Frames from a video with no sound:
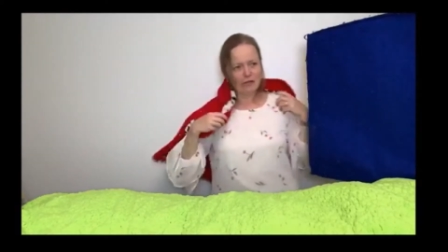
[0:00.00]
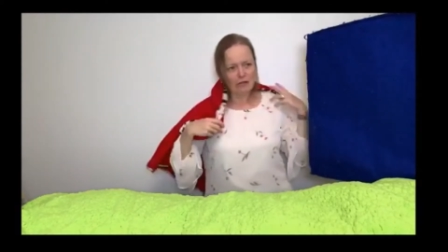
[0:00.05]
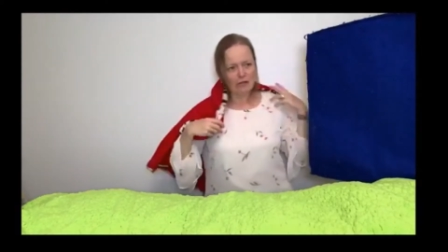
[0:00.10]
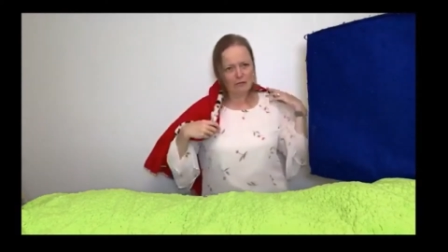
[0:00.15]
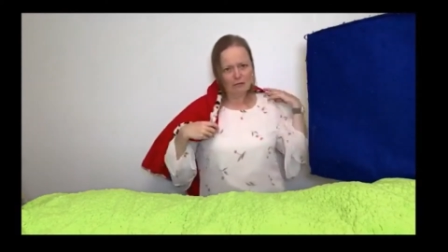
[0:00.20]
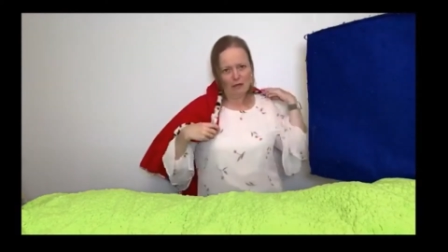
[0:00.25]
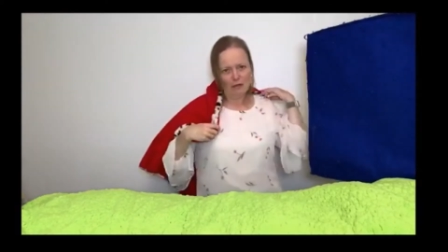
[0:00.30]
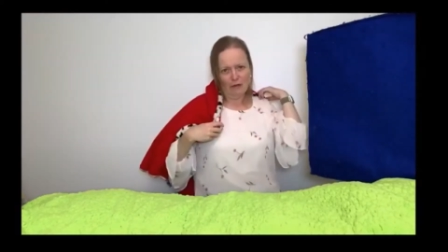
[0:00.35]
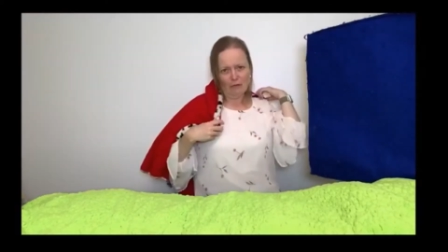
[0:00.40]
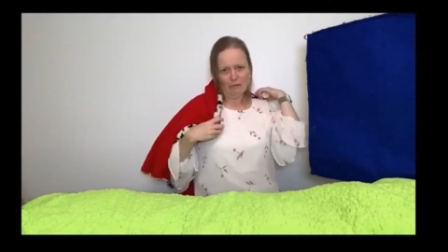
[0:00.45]

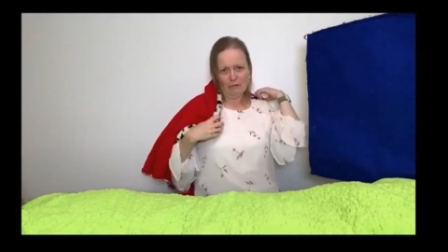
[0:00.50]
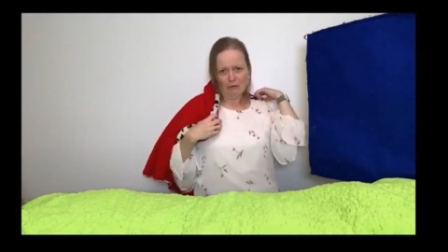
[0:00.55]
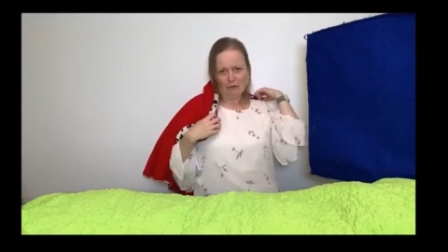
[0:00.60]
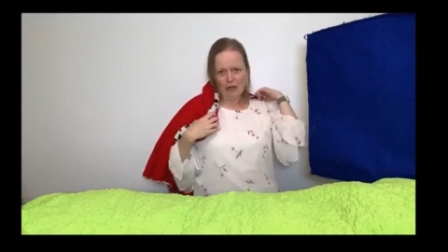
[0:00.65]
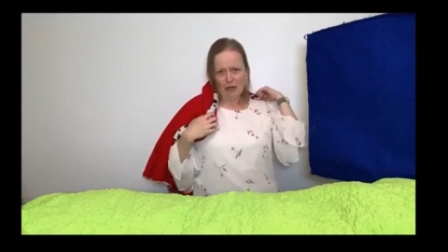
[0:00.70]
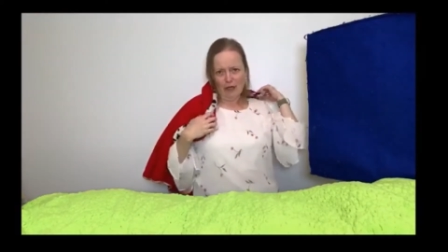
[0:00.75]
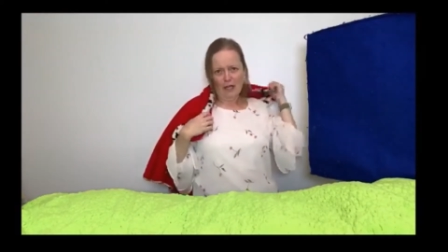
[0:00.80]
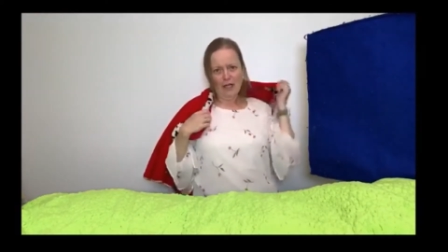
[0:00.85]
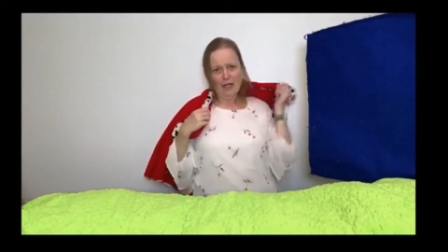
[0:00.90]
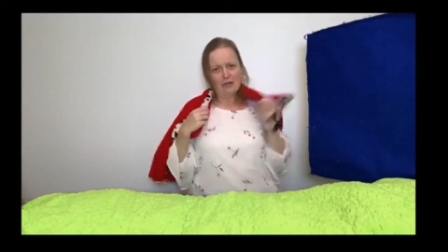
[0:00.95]

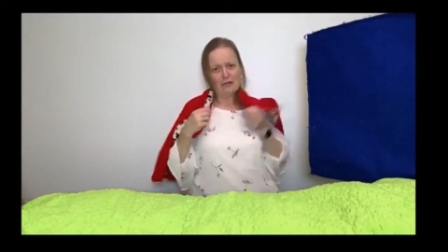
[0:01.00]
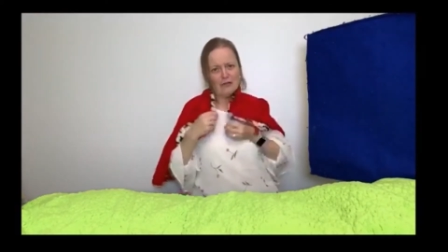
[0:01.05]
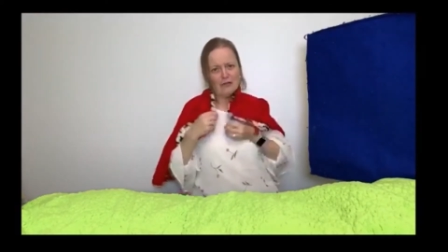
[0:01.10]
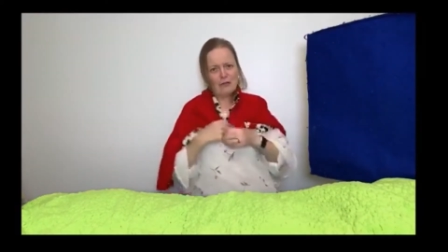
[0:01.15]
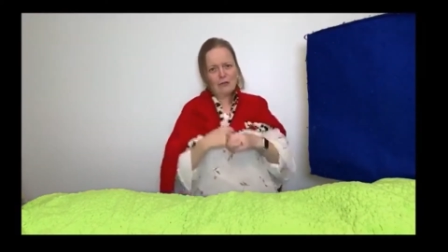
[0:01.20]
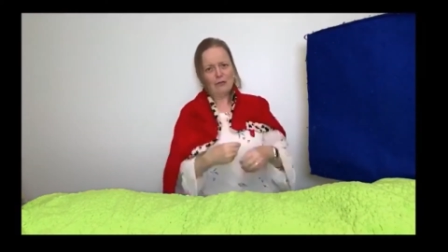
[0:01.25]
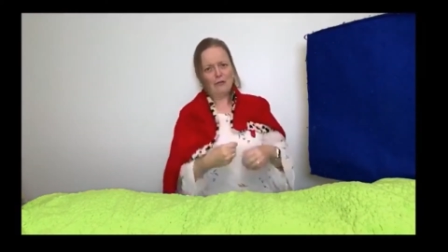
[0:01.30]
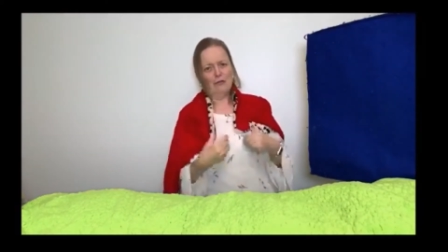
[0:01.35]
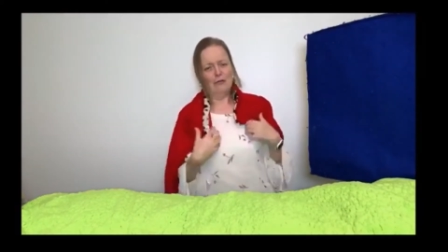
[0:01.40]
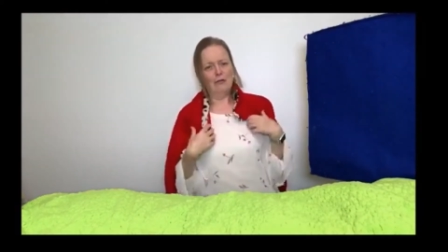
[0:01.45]
Alright,
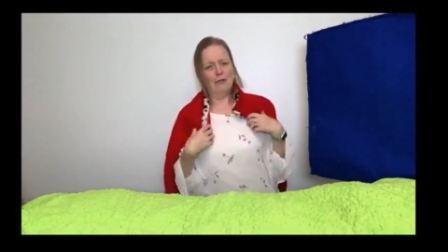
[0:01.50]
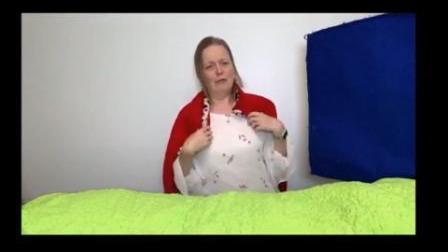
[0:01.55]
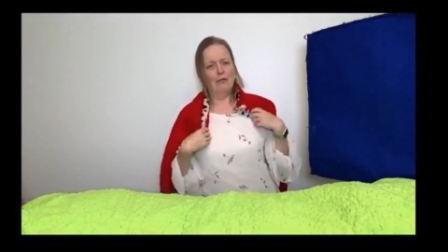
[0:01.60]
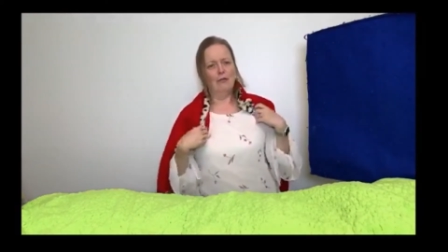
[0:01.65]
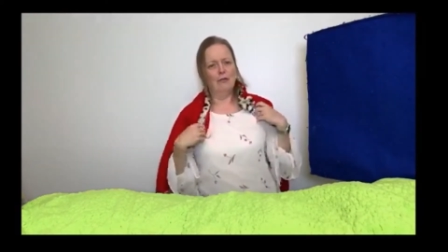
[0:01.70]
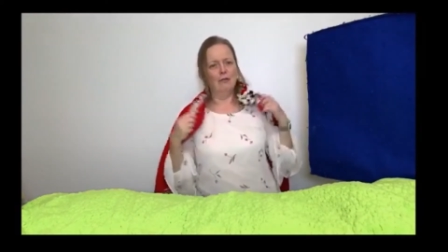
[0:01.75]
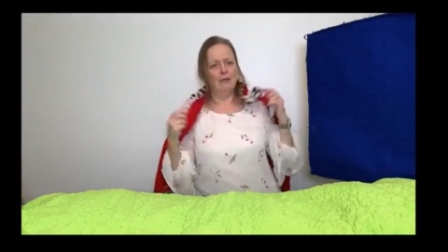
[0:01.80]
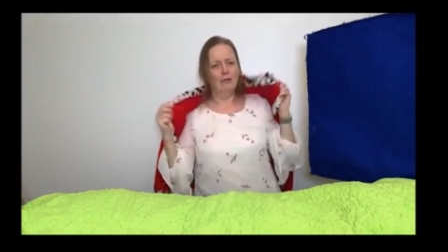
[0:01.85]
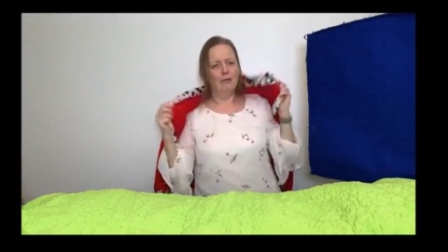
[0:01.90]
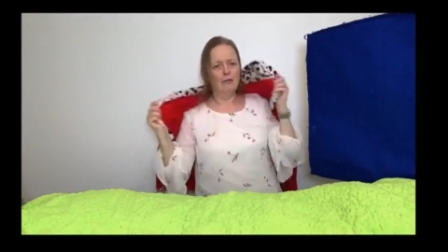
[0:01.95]

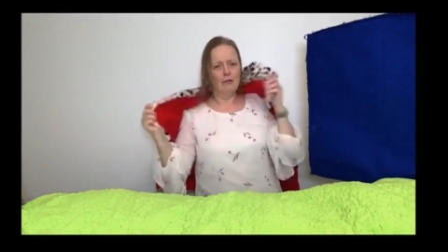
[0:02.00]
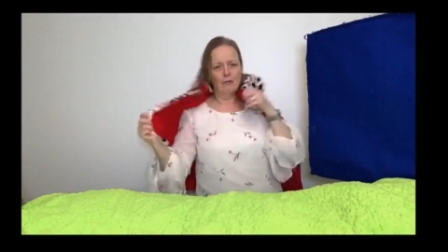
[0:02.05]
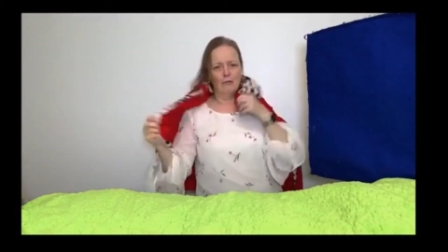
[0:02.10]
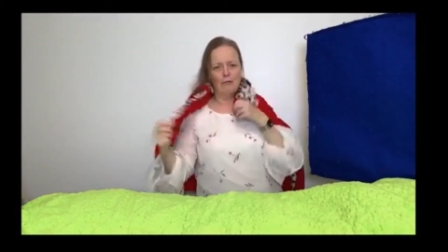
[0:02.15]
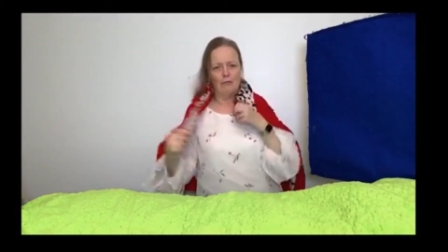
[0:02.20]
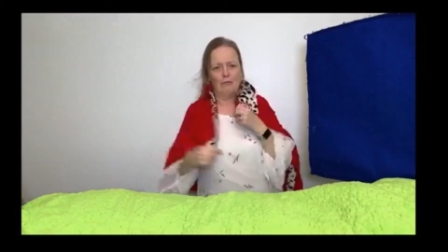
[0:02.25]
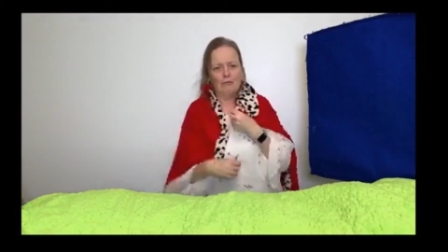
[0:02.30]
so...